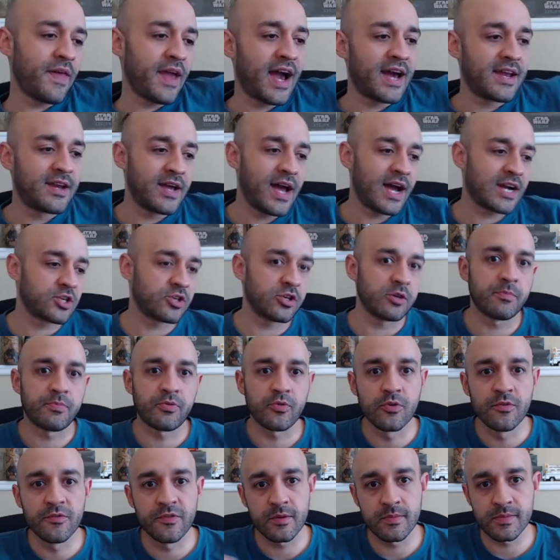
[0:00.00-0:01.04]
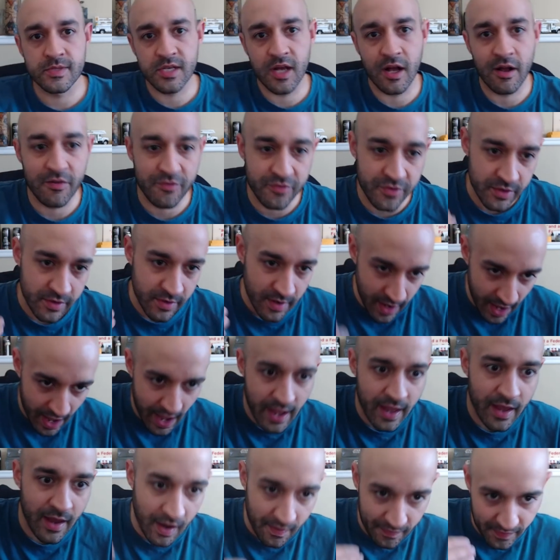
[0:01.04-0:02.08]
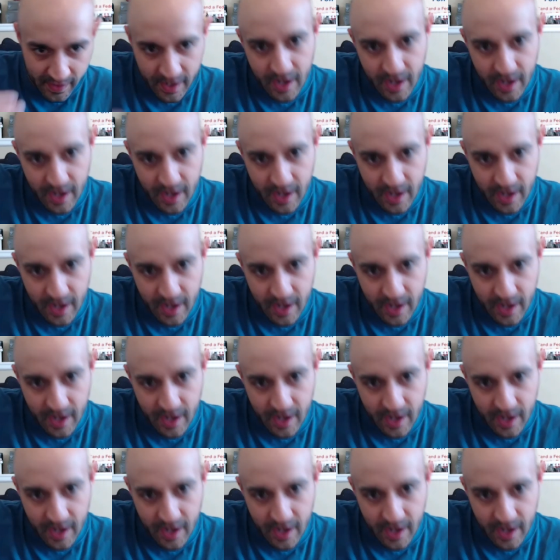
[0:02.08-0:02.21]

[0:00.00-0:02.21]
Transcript: They had to actually prove themselves on